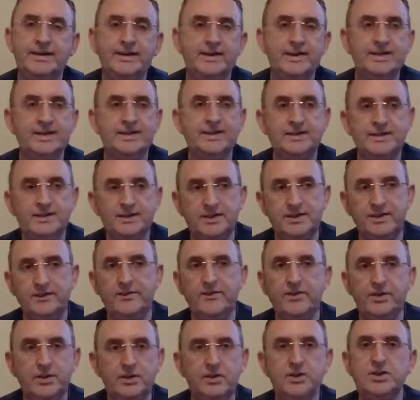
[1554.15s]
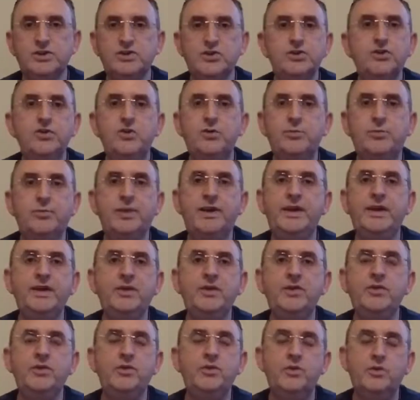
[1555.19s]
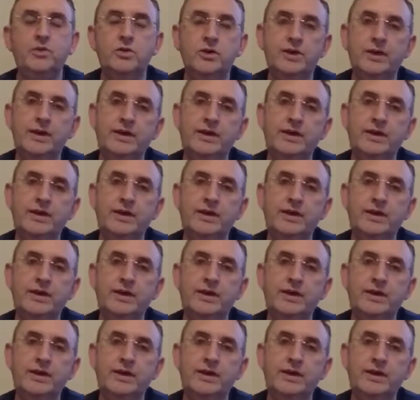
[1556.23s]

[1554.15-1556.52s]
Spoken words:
just you being you,